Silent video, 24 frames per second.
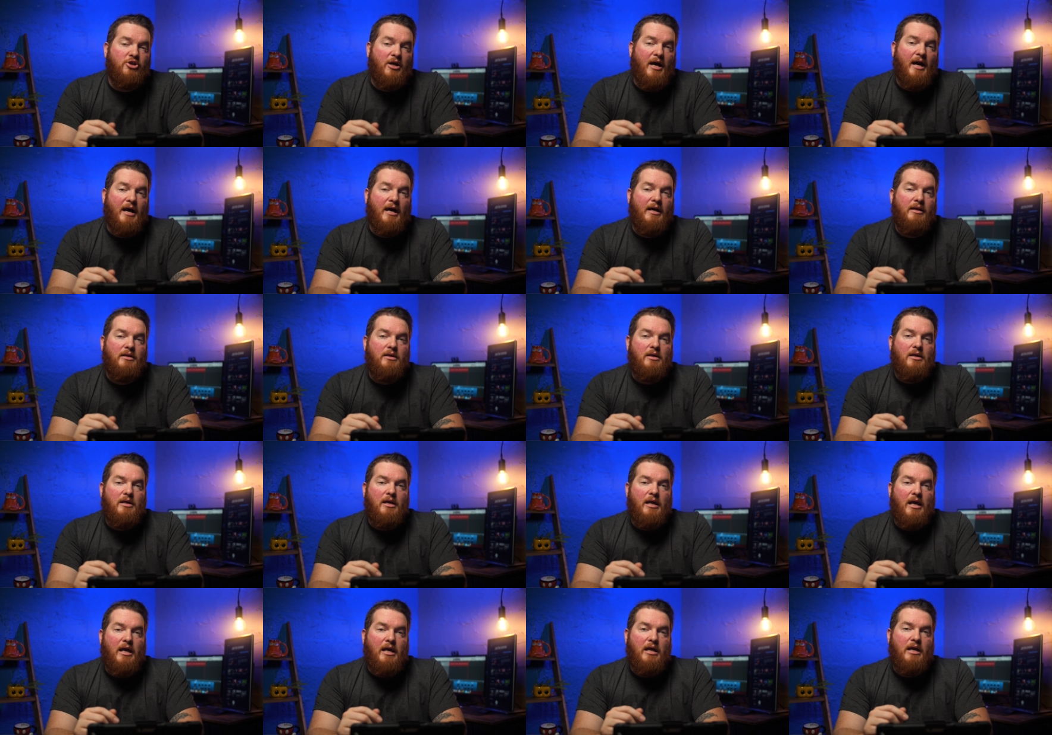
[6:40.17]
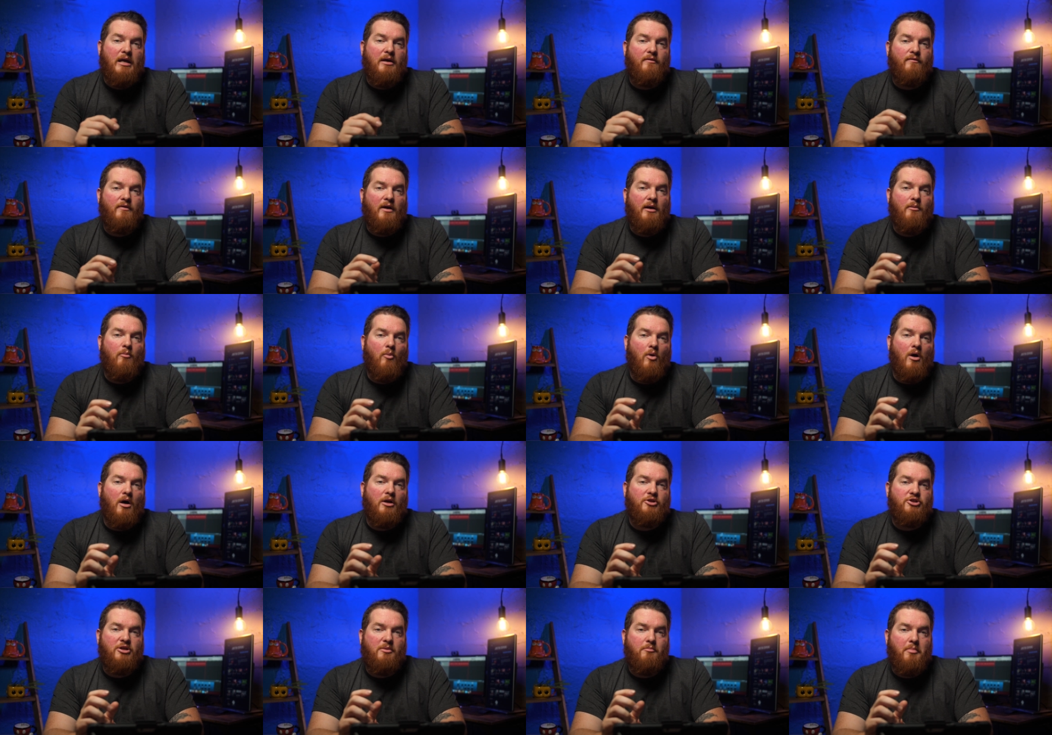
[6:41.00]
shot if I'm
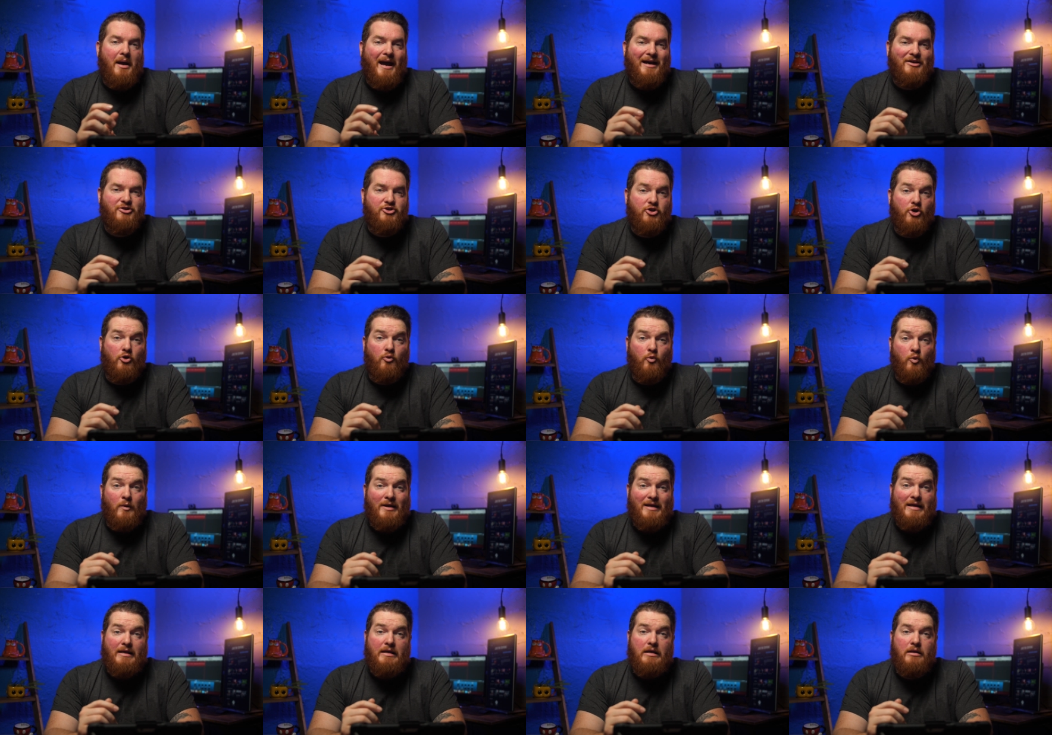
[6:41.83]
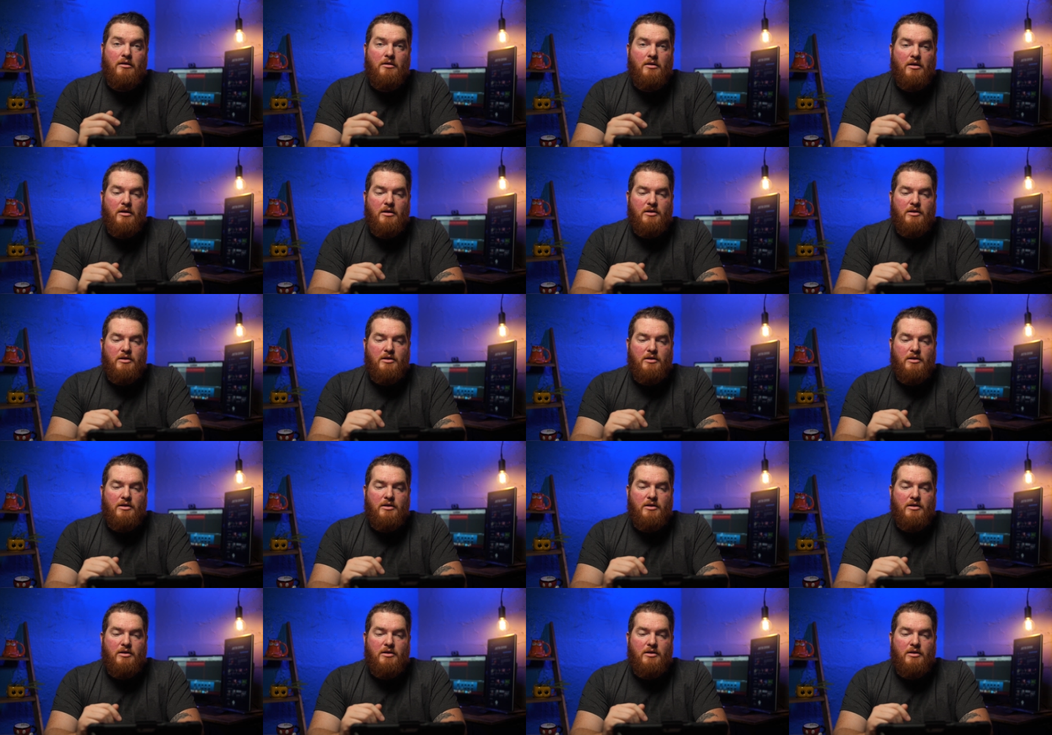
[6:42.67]
watching Pastor read.